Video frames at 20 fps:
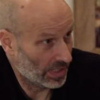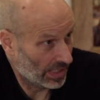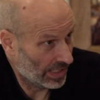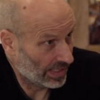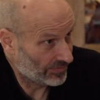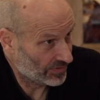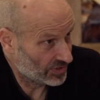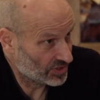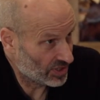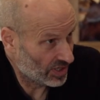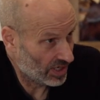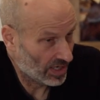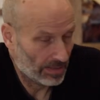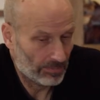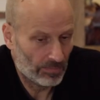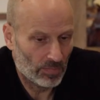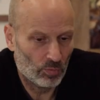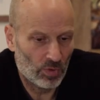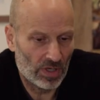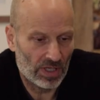at the
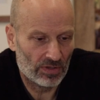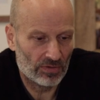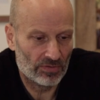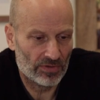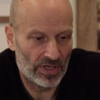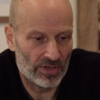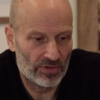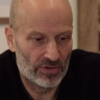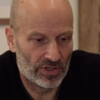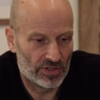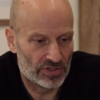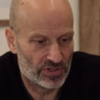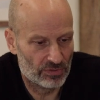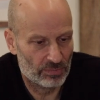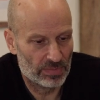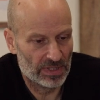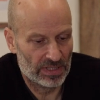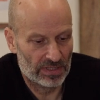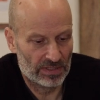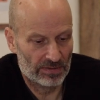time, well, no, because
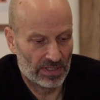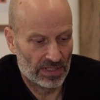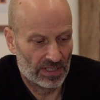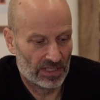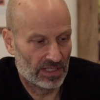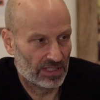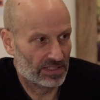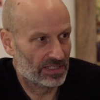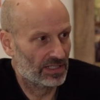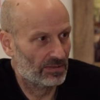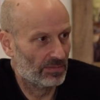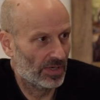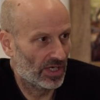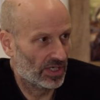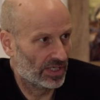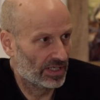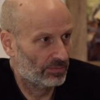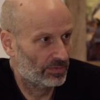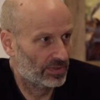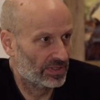there'd be a, a glut in the
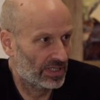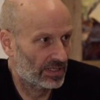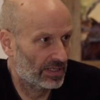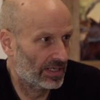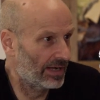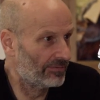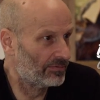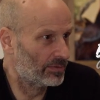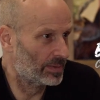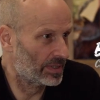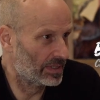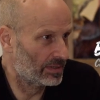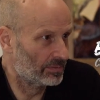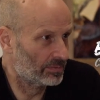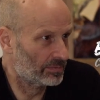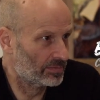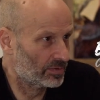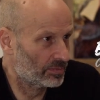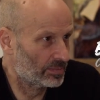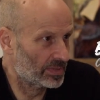market, wouldn't there? Everybody,
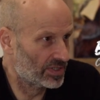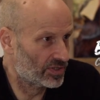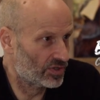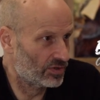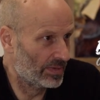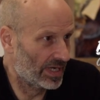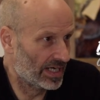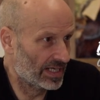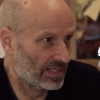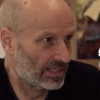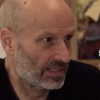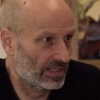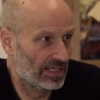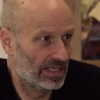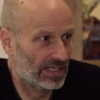there'd be too many.